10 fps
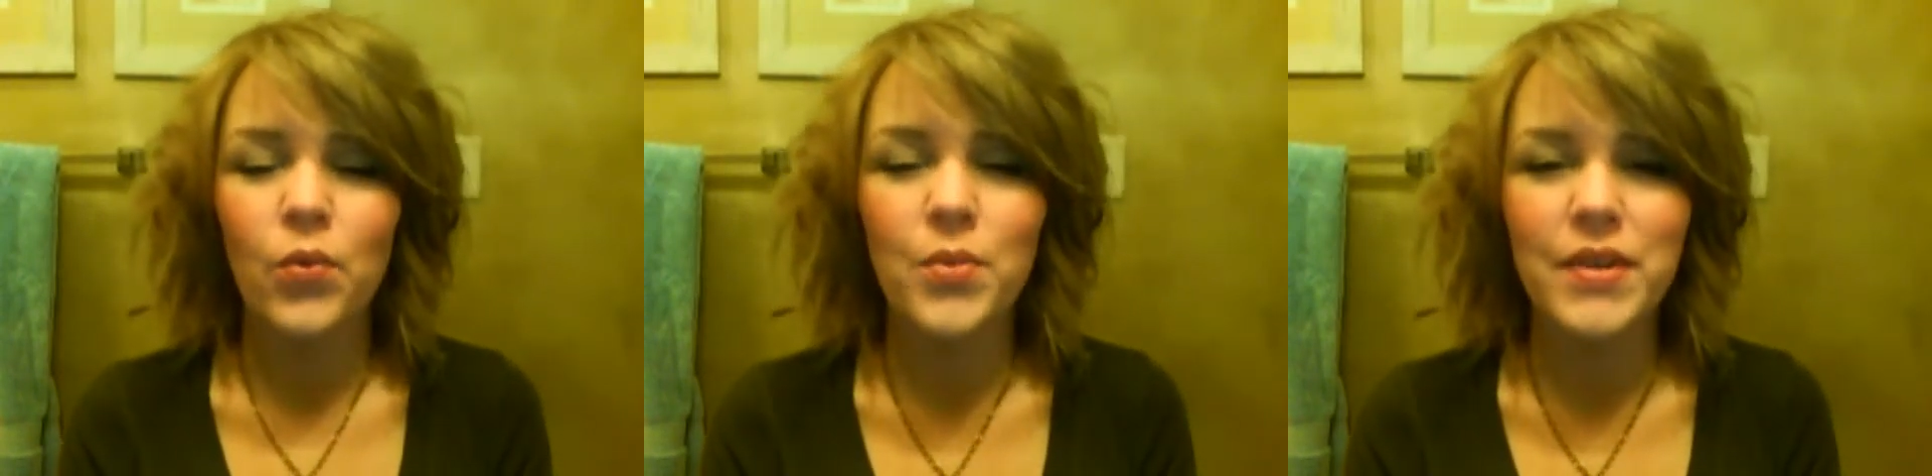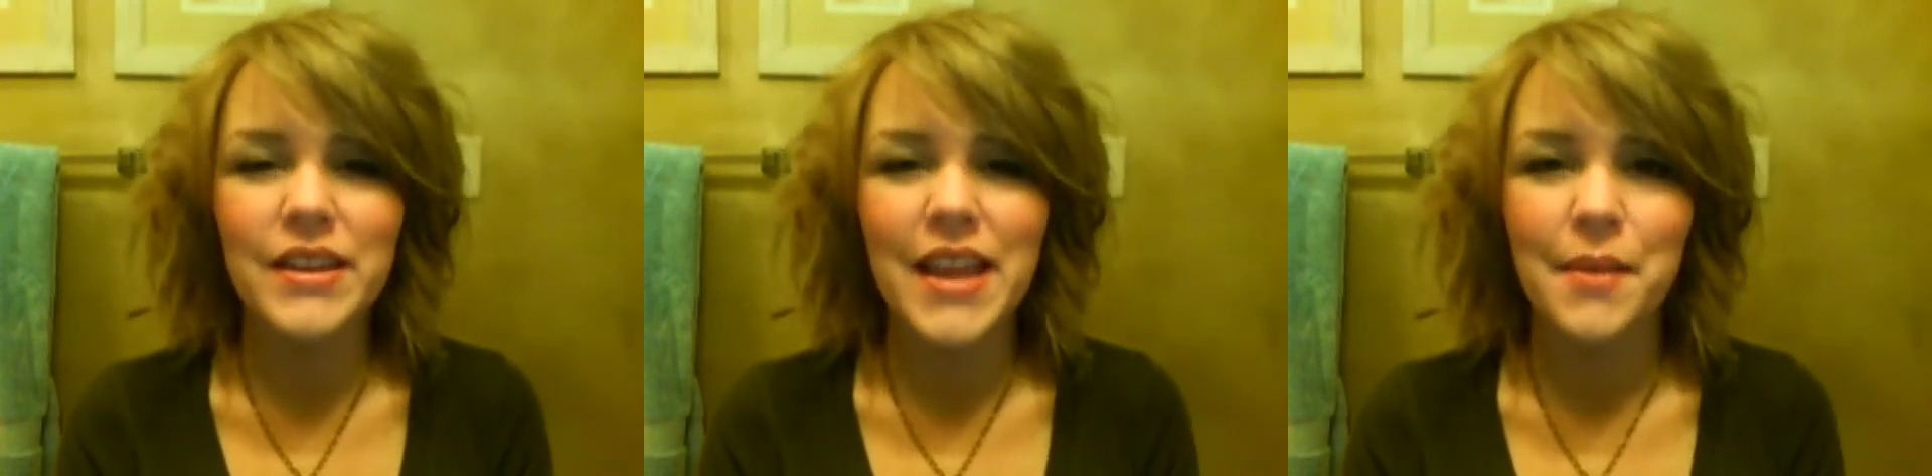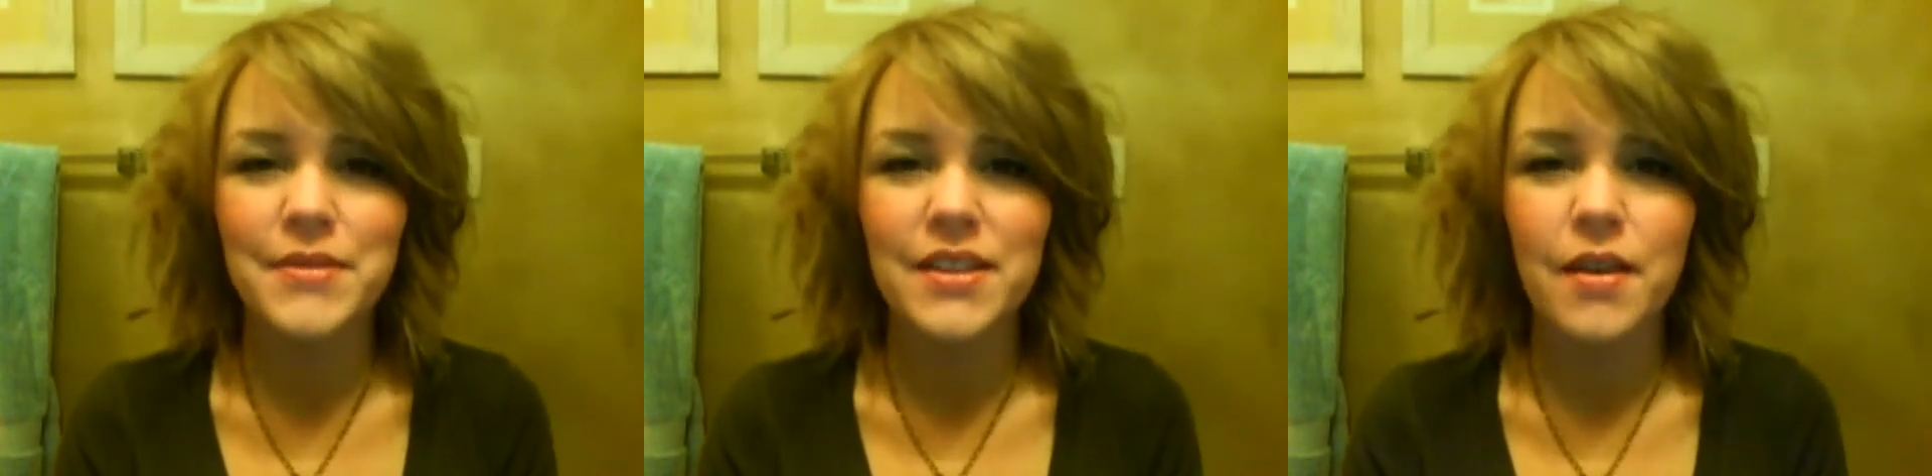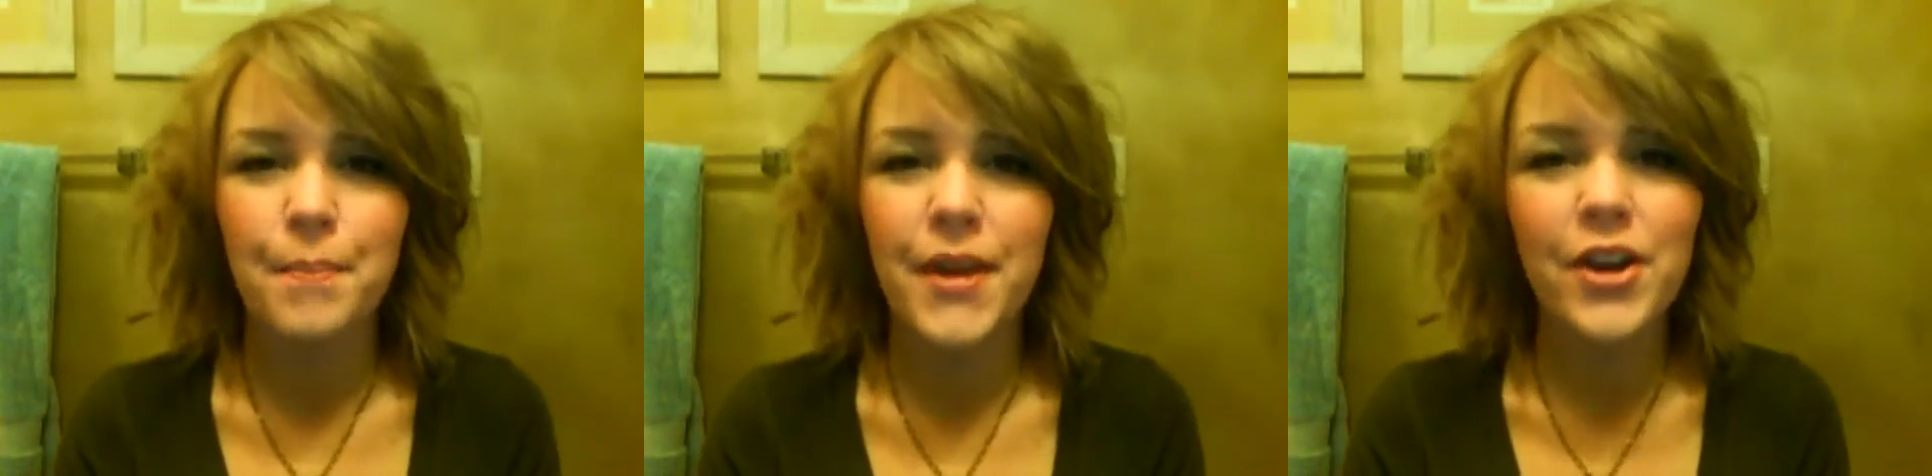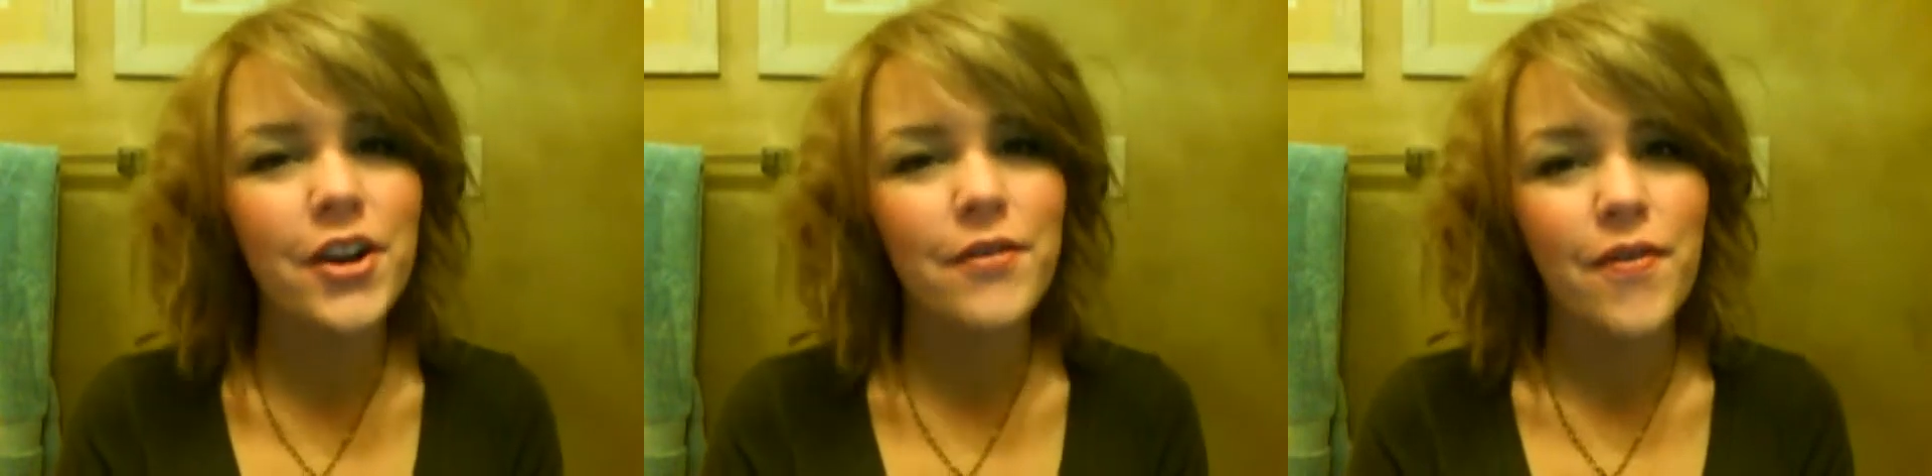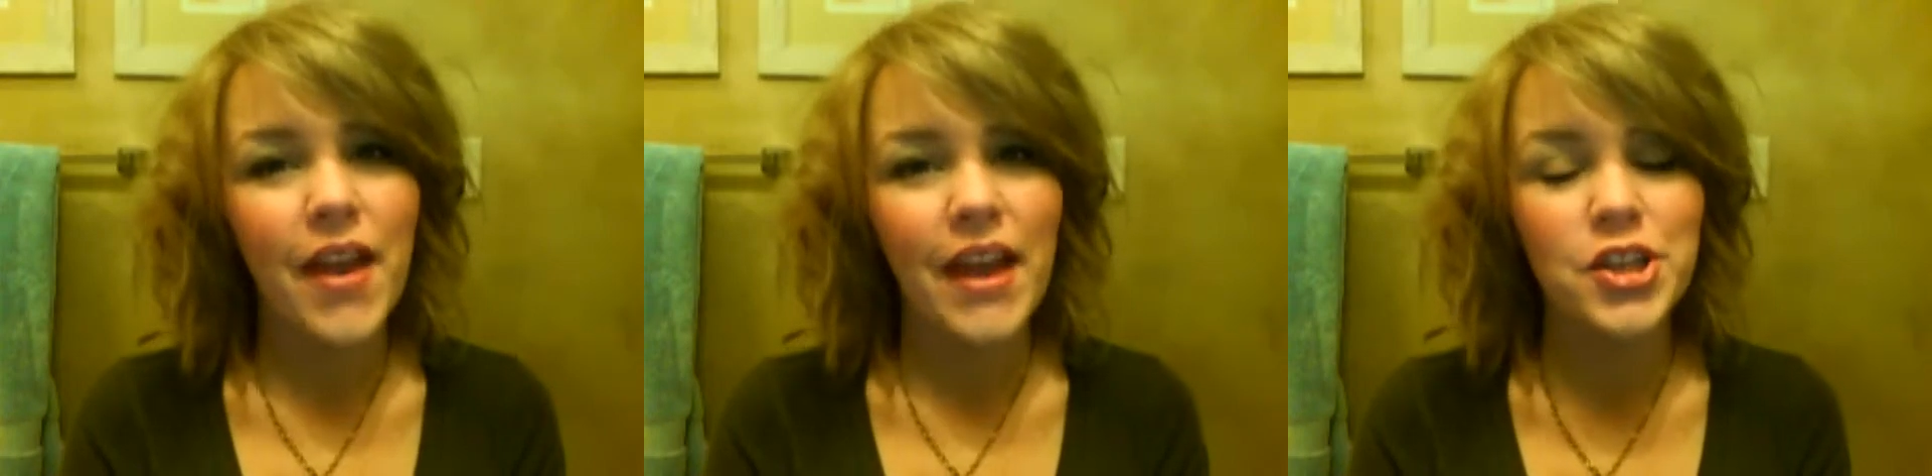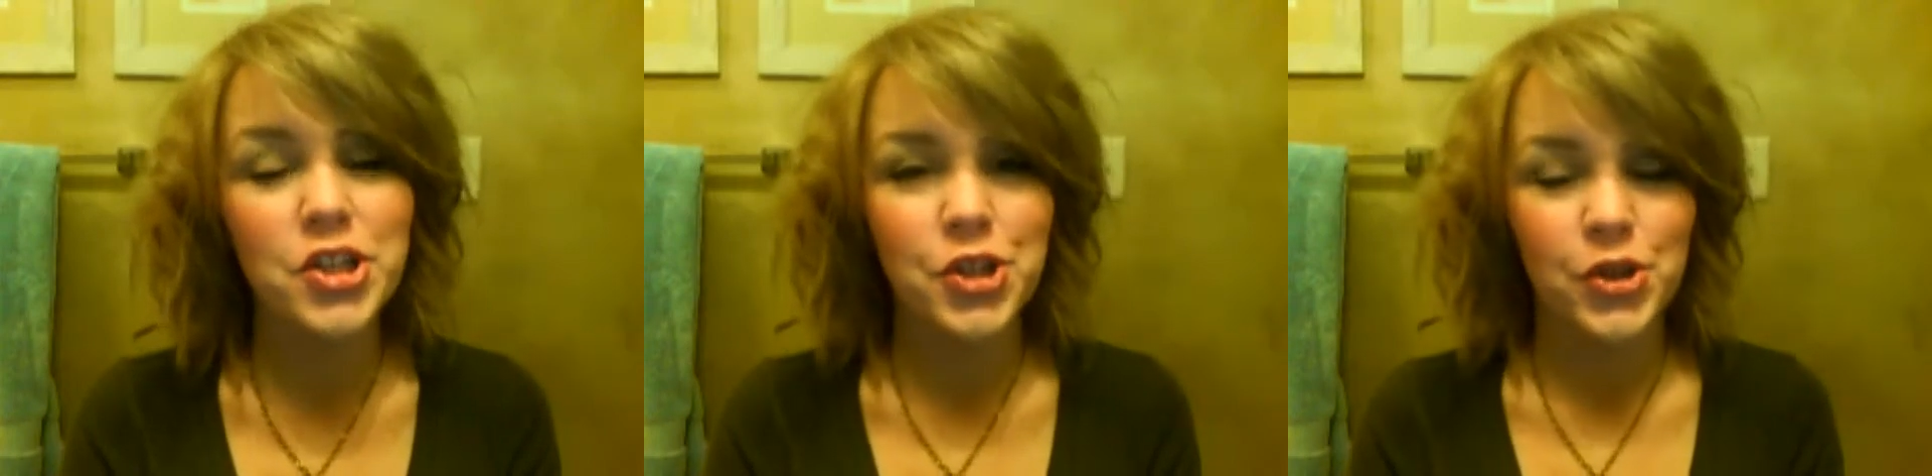woman named Mirren
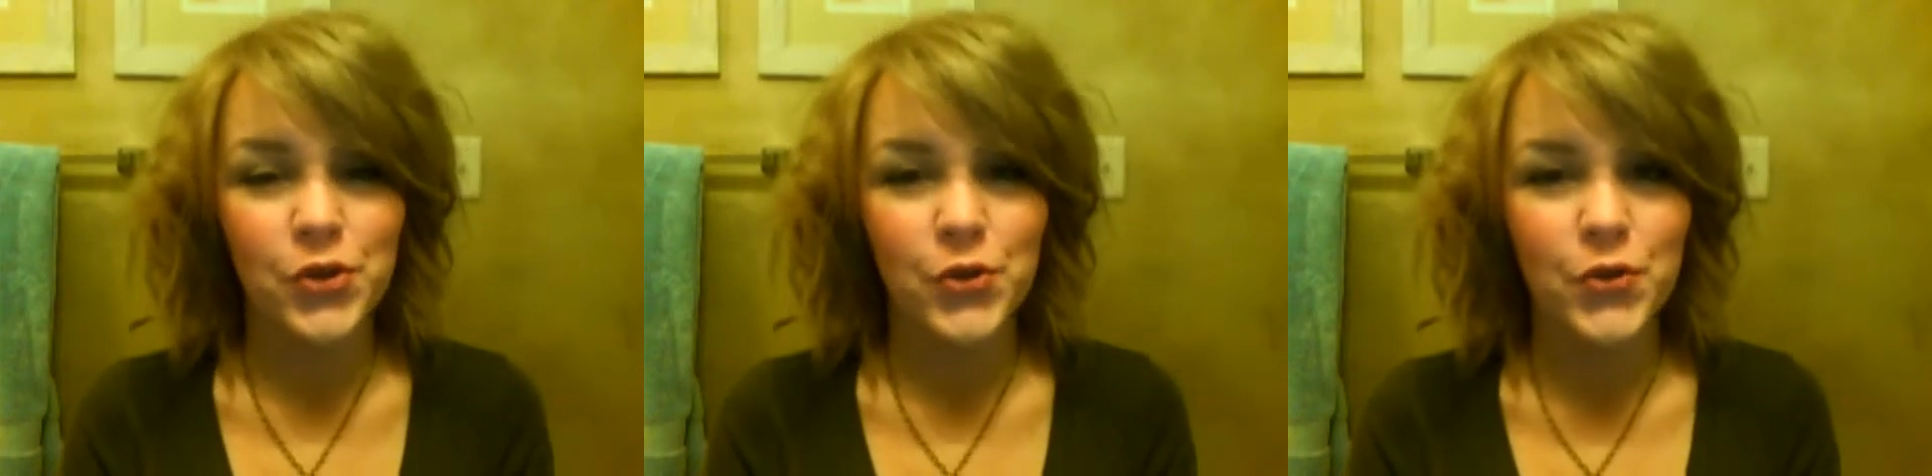Fan 2.